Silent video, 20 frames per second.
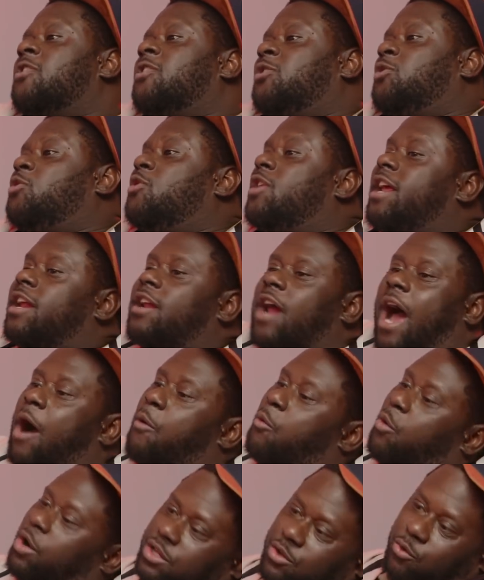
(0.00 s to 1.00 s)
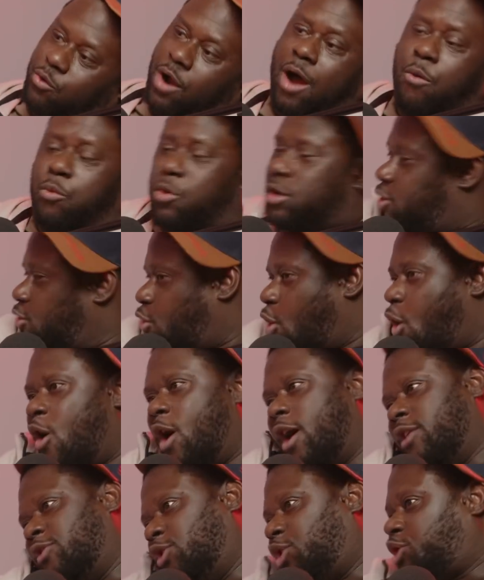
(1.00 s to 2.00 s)
You need. it. I want the. I want the,
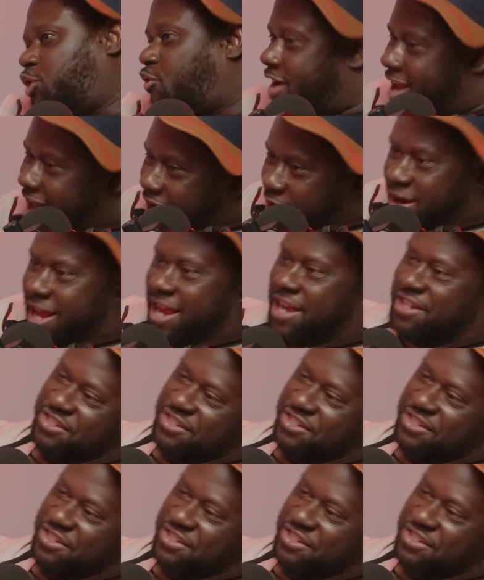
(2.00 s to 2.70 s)
uh, the straight out here.